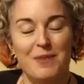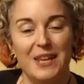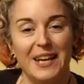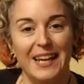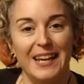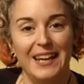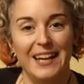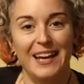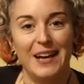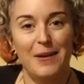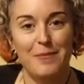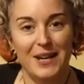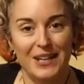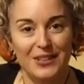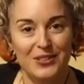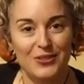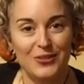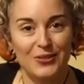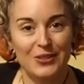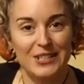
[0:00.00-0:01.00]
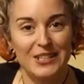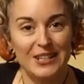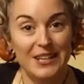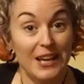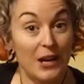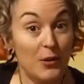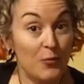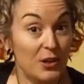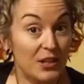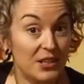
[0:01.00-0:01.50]
Mirella Amato and today
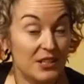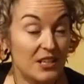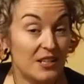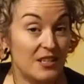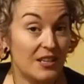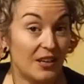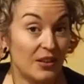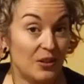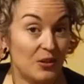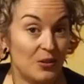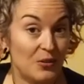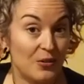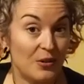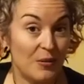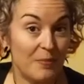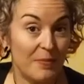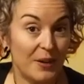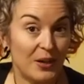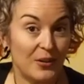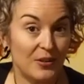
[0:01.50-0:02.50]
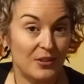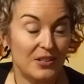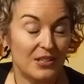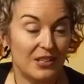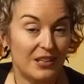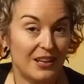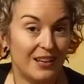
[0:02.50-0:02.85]
I wanted to tell you about